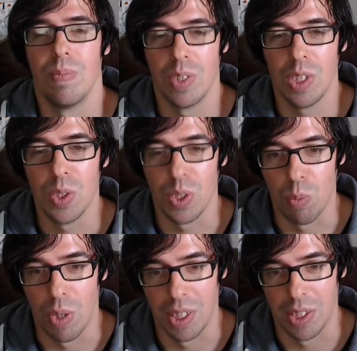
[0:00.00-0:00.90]
So just
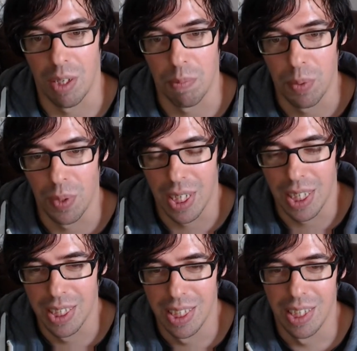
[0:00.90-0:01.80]
one example
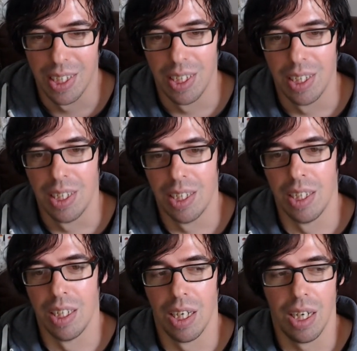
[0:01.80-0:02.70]
there.
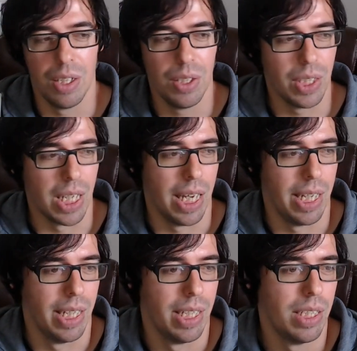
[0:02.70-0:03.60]

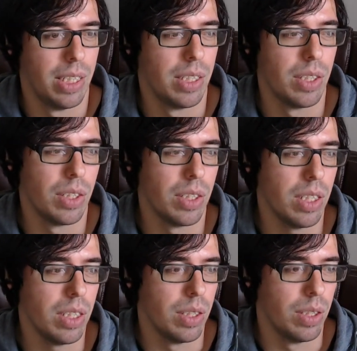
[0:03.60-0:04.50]
Okay,
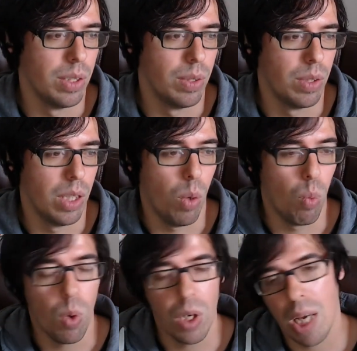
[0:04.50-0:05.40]
so
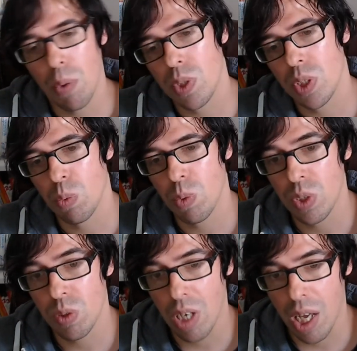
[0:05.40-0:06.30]
what languages would
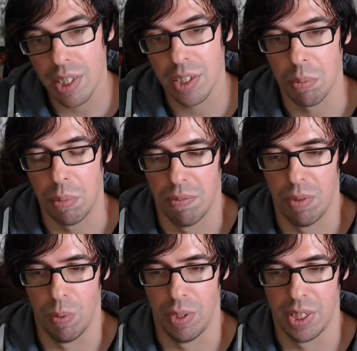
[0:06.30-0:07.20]
you like to be
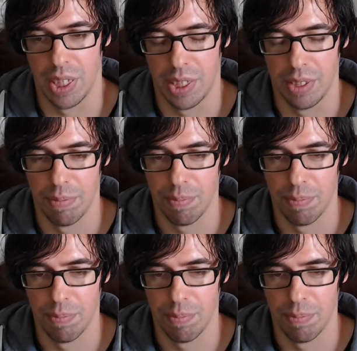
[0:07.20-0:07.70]
fluent in?